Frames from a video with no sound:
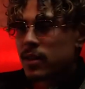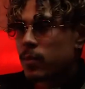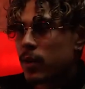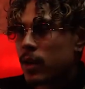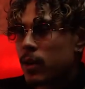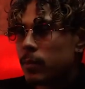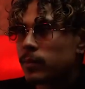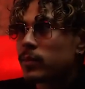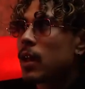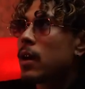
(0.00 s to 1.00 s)
But
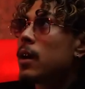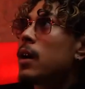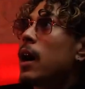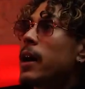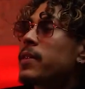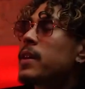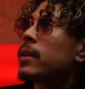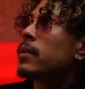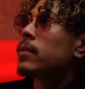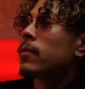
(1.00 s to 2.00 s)
I
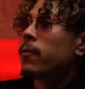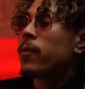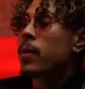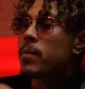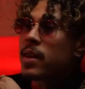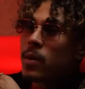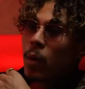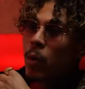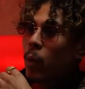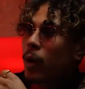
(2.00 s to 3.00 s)
think for me,
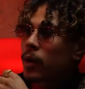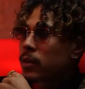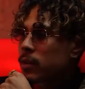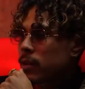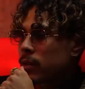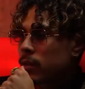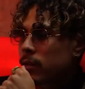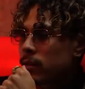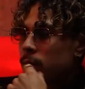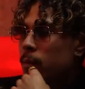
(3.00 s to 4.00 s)
what worked
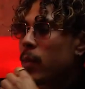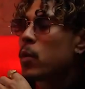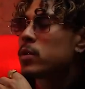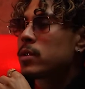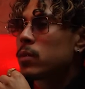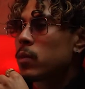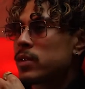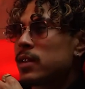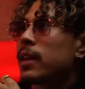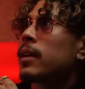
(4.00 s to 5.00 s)
the most was like